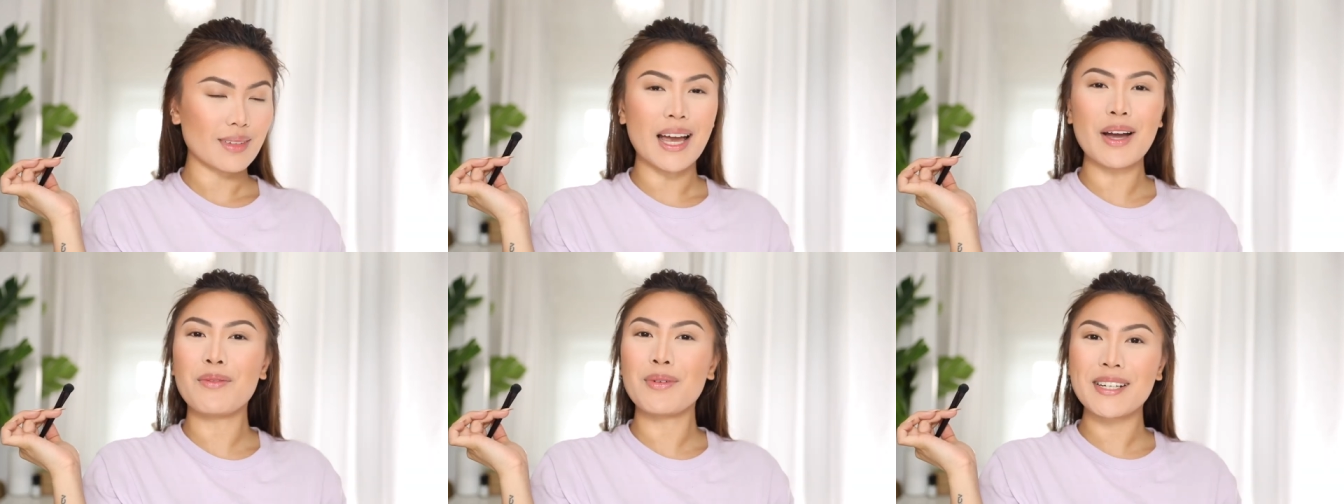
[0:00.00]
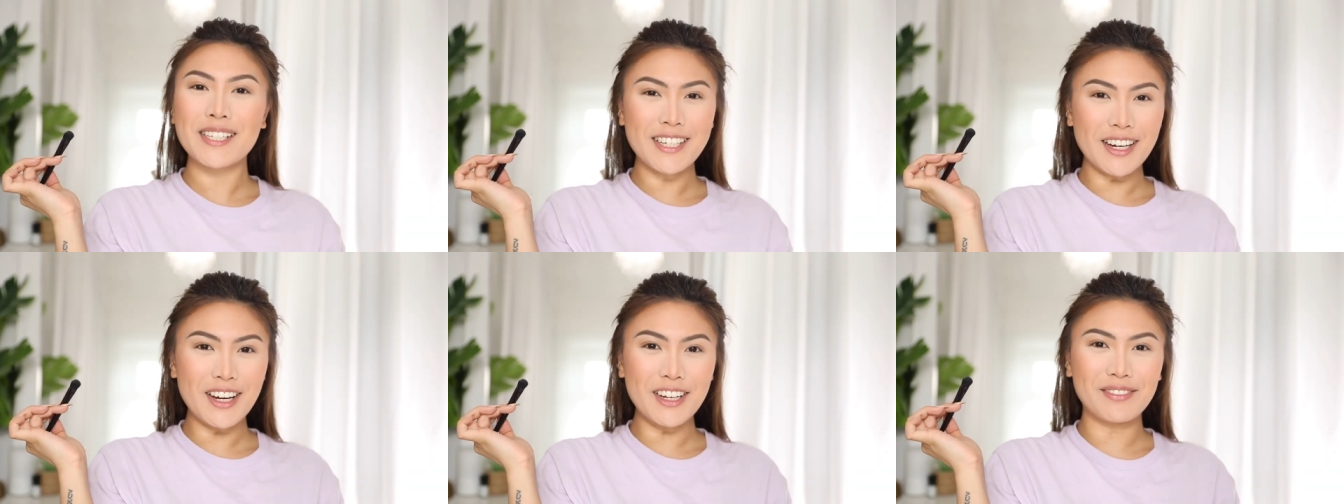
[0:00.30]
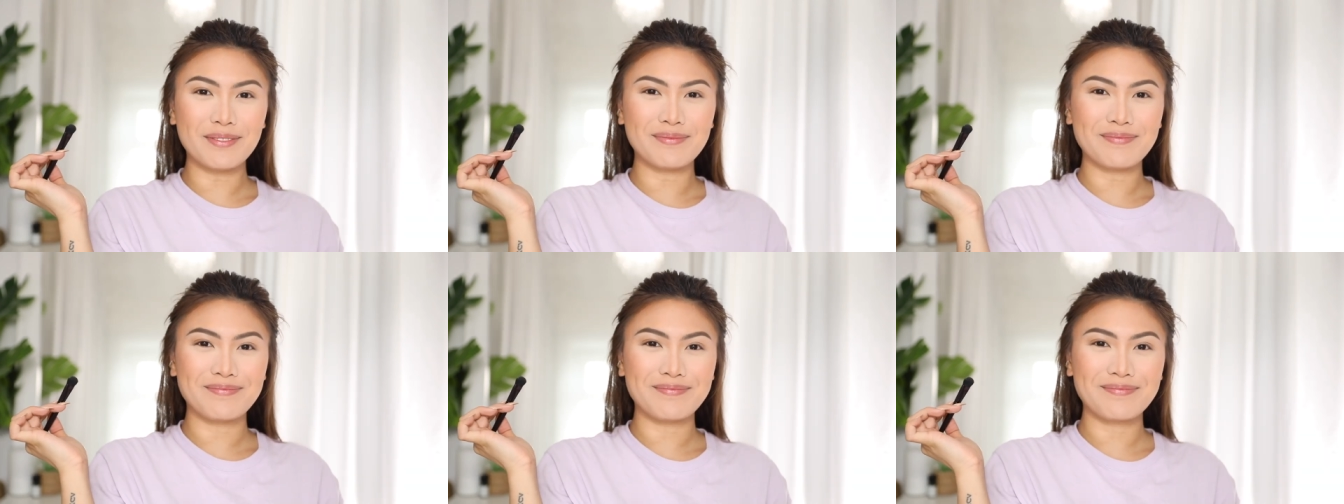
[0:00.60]
And we're
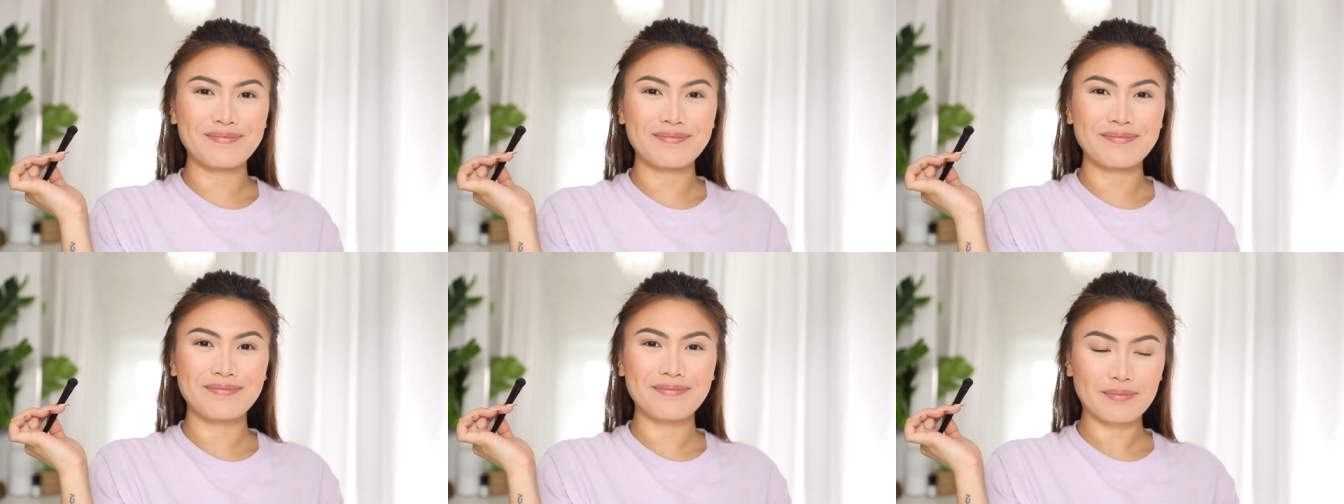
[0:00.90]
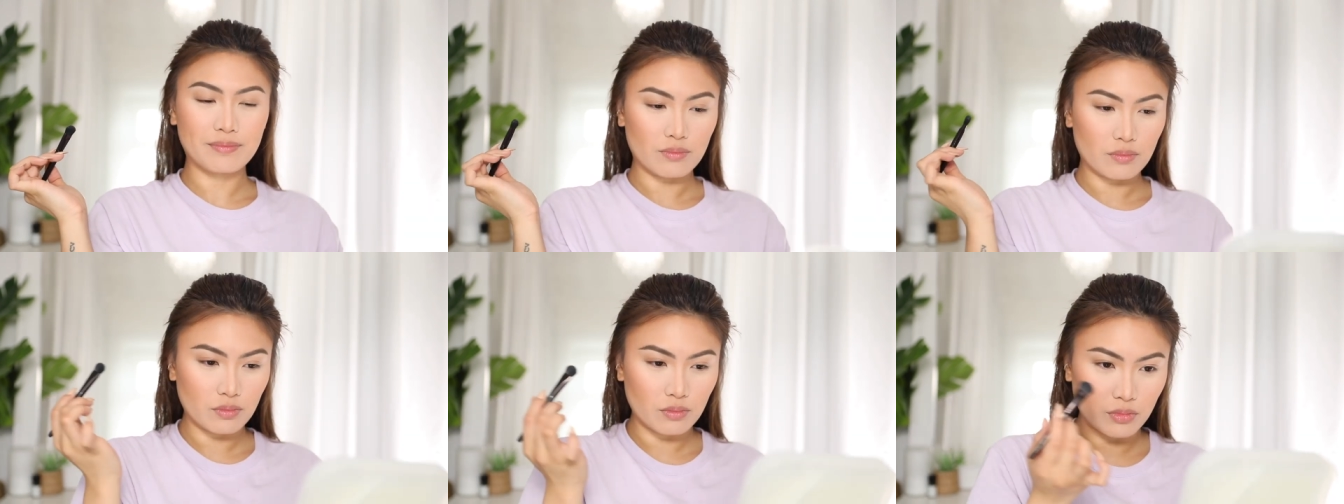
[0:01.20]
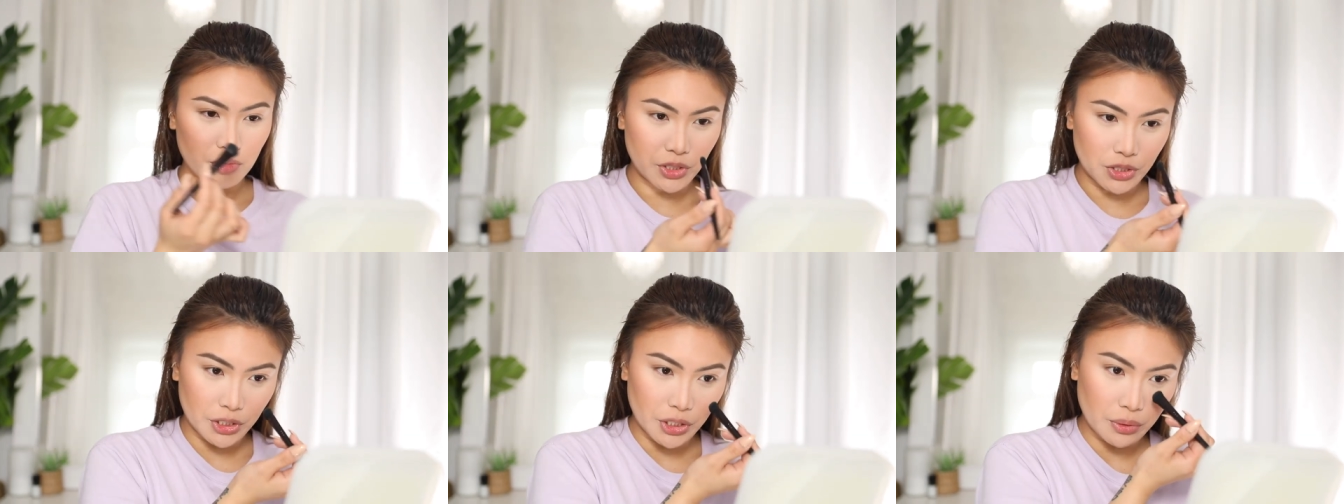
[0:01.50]
done!
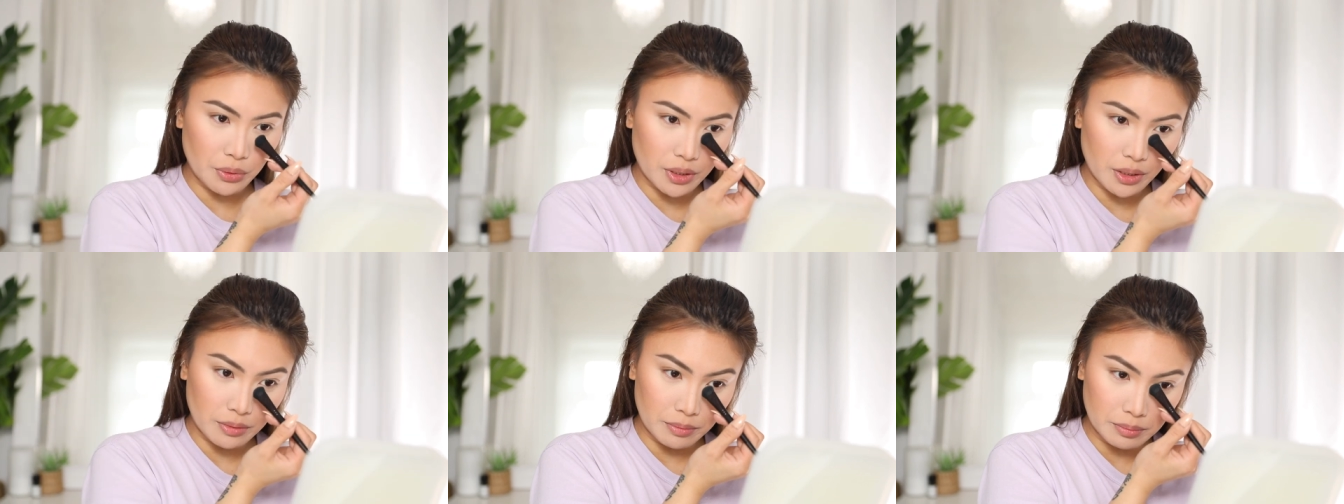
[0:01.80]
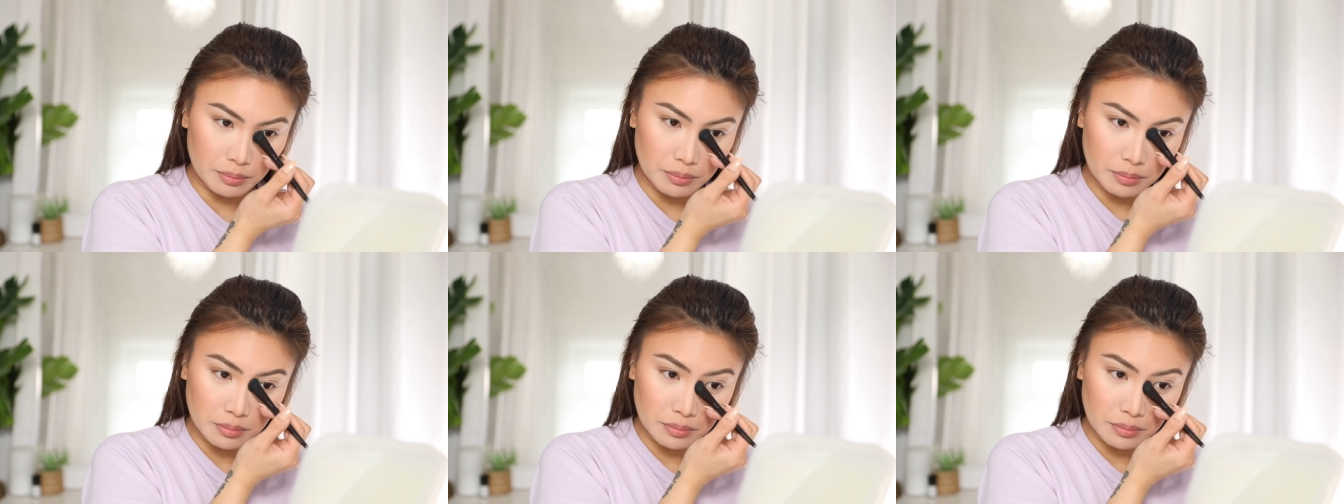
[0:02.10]
Just joking.